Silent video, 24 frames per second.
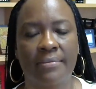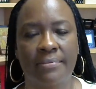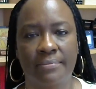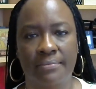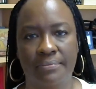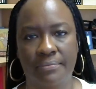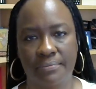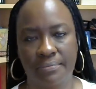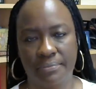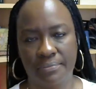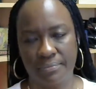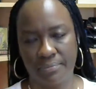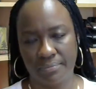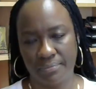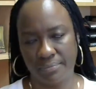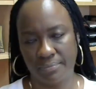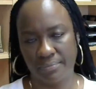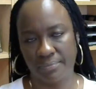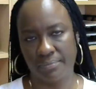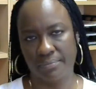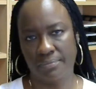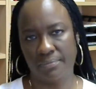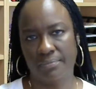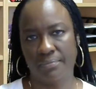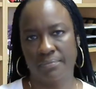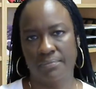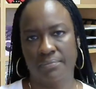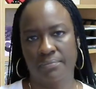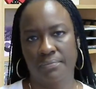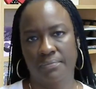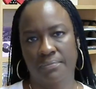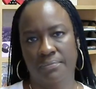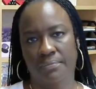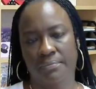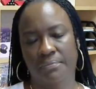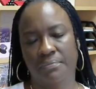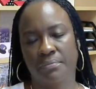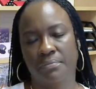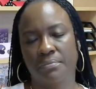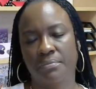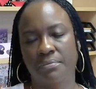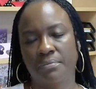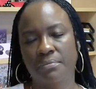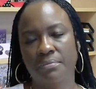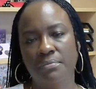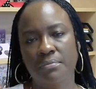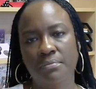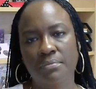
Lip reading: [no speech]